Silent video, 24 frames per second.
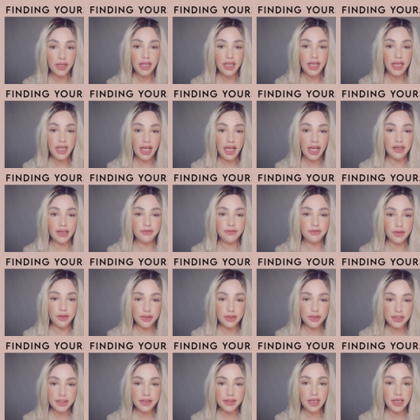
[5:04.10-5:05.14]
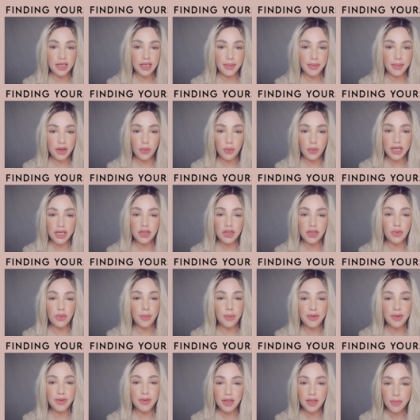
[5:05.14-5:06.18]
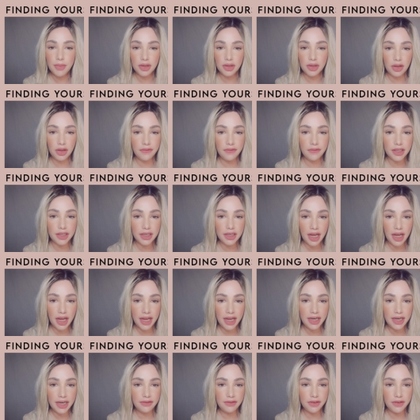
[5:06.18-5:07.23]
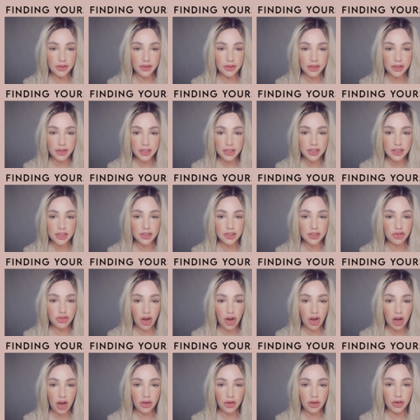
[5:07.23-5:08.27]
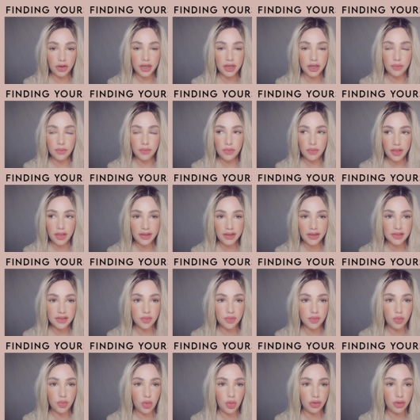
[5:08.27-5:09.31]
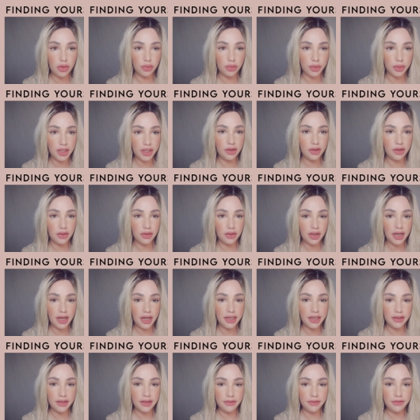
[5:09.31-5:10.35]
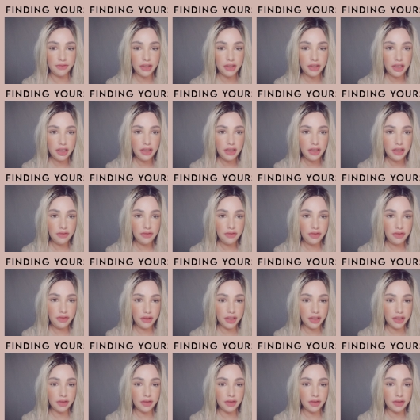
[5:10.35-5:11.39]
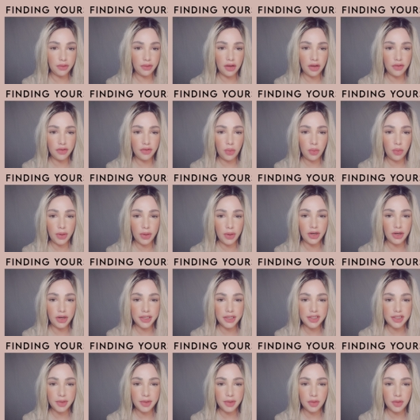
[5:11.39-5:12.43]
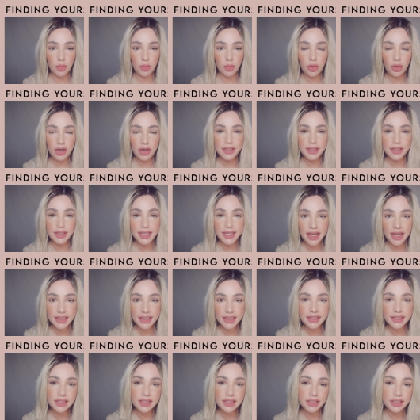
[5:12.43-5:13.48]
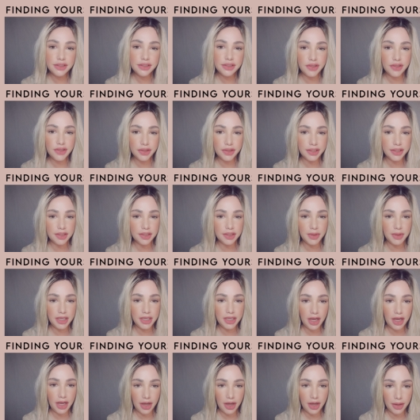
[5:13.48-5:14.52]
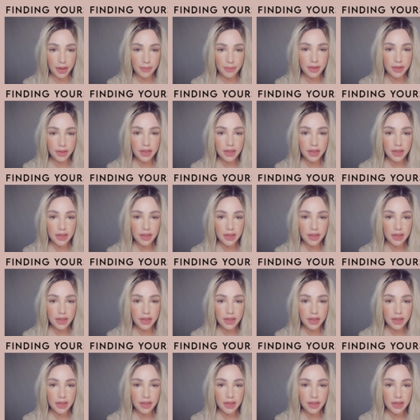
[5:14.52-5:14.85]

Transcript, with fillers: at first, and they may wake you up in the middle of the night feeling stronger and like this more real kind of feeling of, of awareness. But the more intense these feelings become,